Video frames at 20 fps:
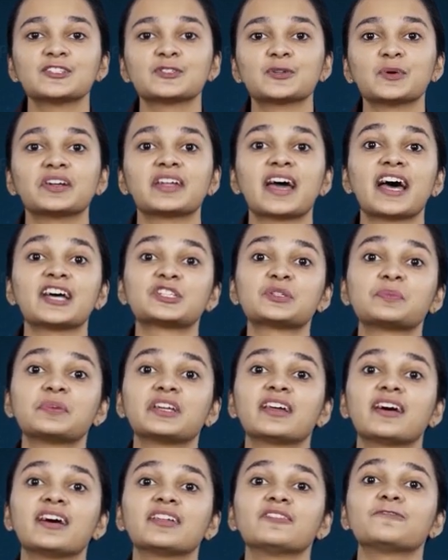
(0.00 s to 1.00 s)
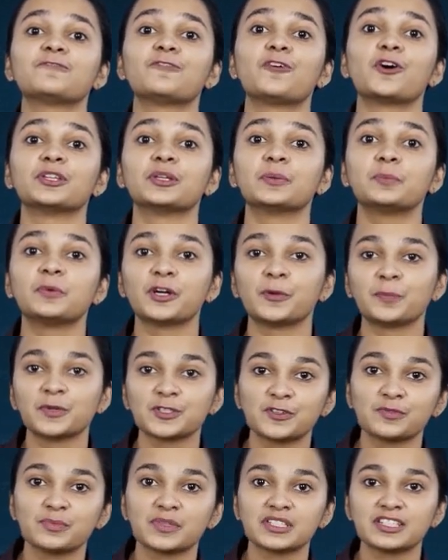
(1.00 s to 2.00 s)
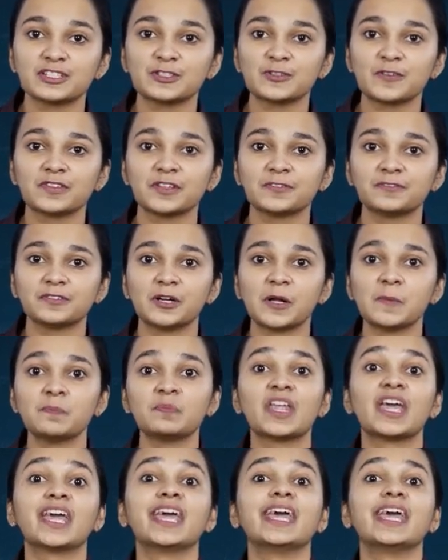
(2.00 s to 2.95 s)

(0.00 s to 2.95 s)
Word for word: So it has to be done for the purpose of business of the firm